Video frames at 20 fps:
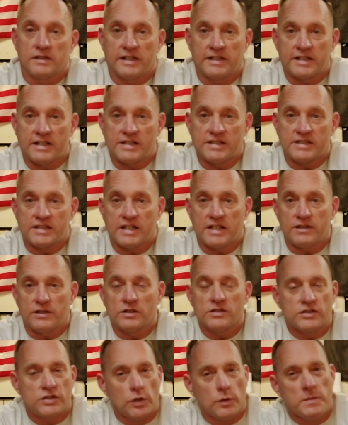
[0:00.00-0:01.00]
like I said,
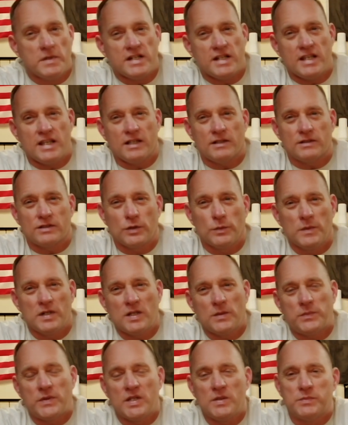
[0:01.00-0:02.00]
there's too
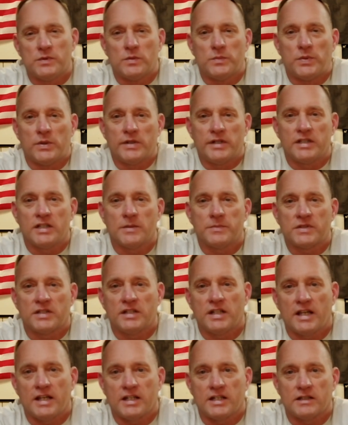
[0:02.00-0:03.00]
many people putting up the
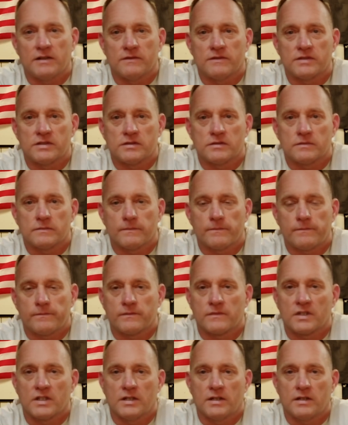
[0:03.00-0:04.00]
negatives.
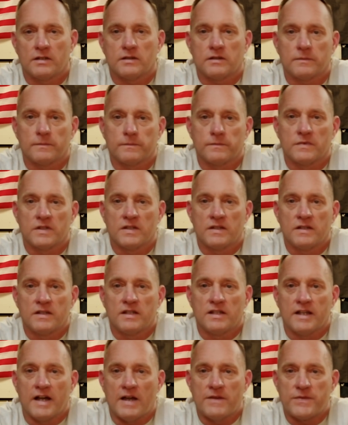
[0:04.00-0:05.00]

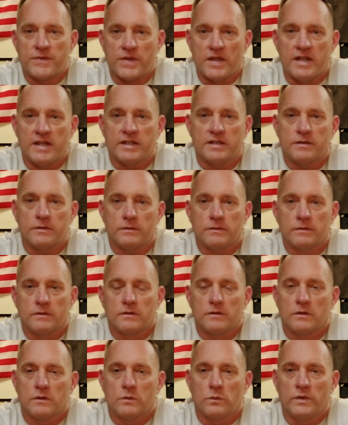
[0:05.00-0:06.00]
I think
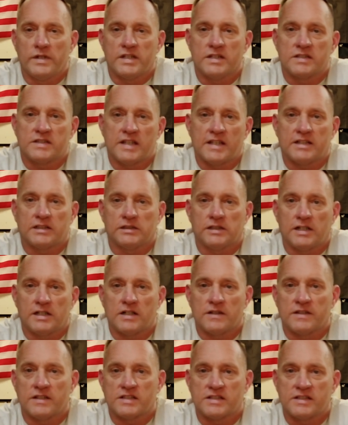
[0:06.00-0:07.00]
we can take a
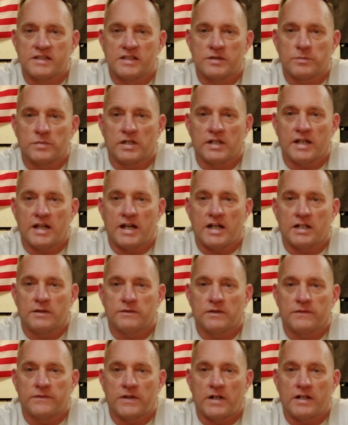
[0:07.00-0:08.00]
lot of the stigma out
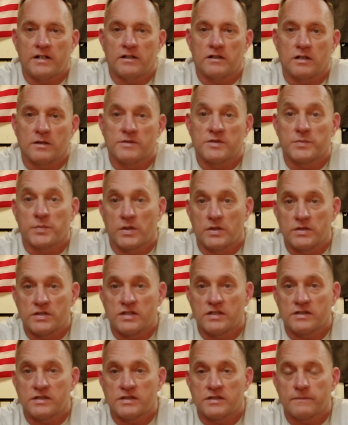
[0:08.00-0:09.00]
of a firearms
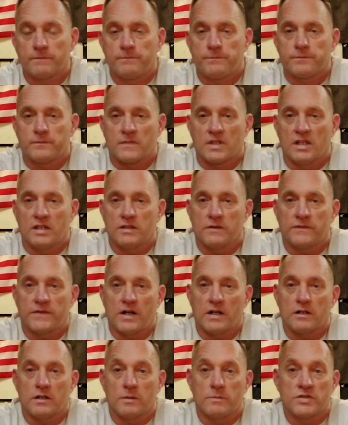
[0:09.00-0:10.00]
purchase in the
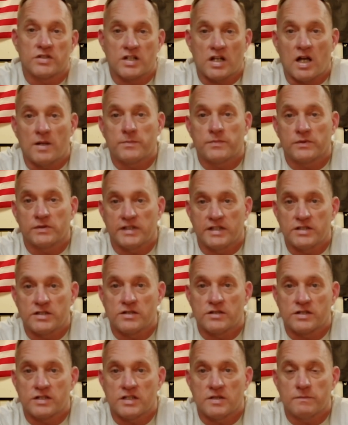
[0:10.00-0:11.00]
firearm shop
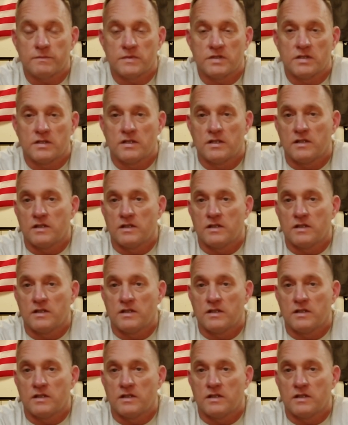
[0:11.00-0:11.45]
relationship,